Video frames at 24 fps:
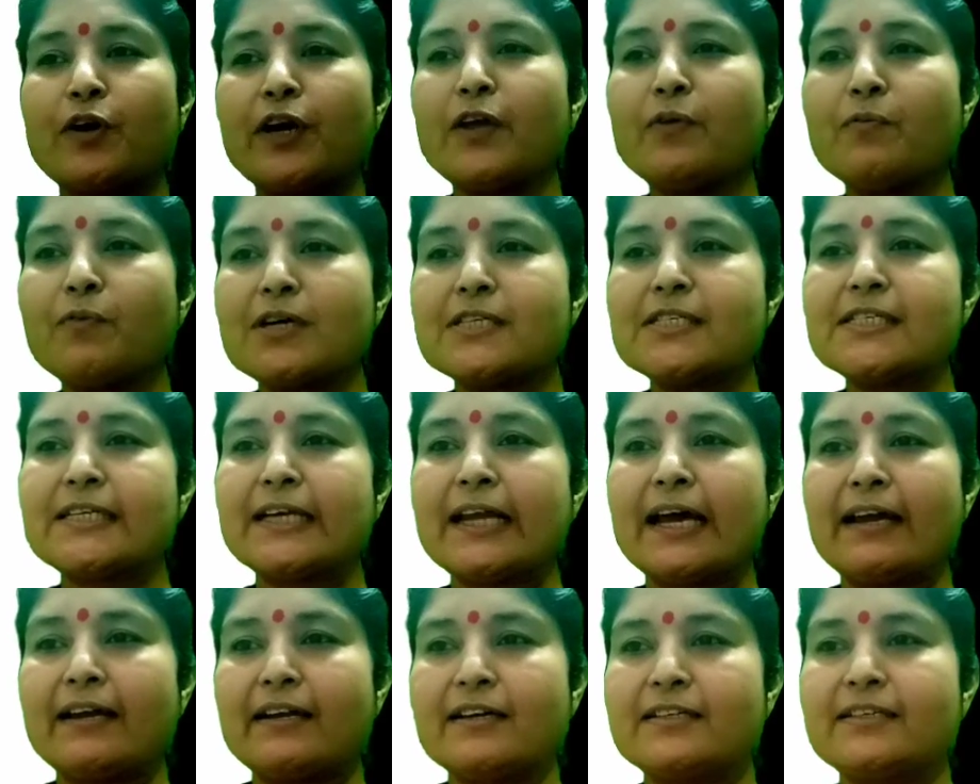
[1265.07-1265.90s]
was
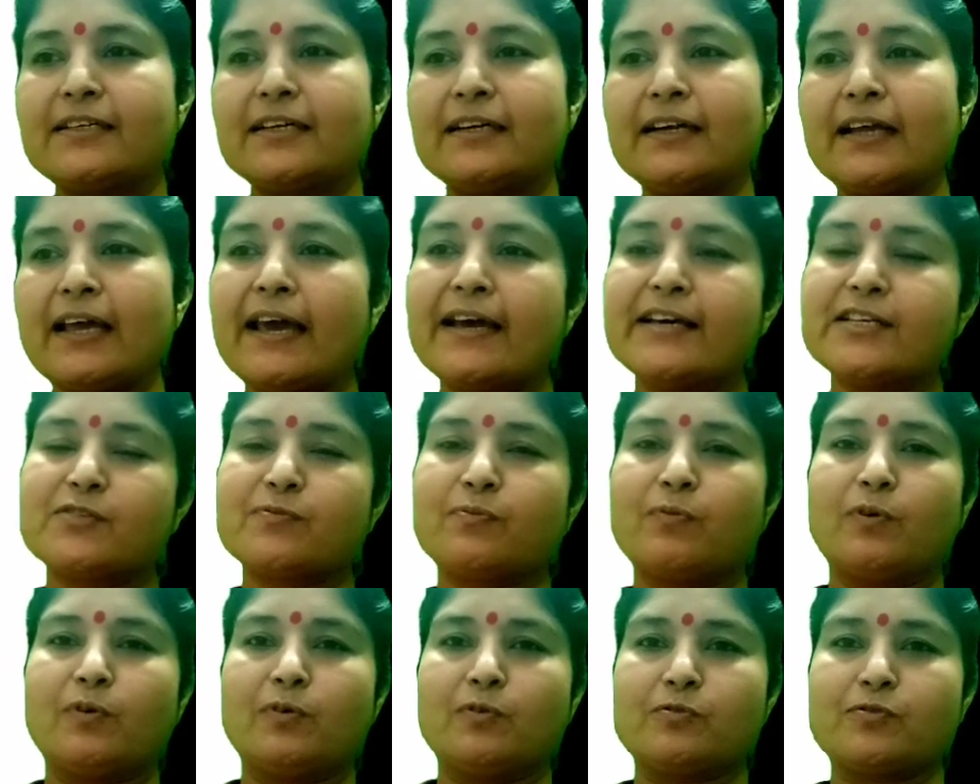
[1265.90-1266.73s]
narrated as
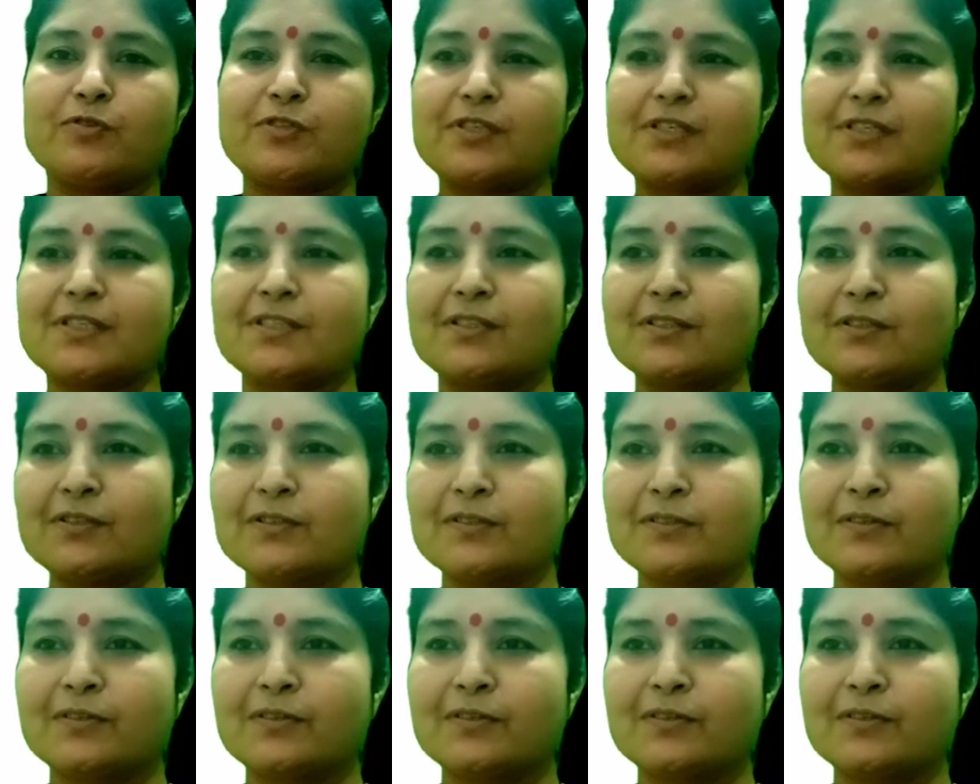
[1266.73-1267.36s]
follows.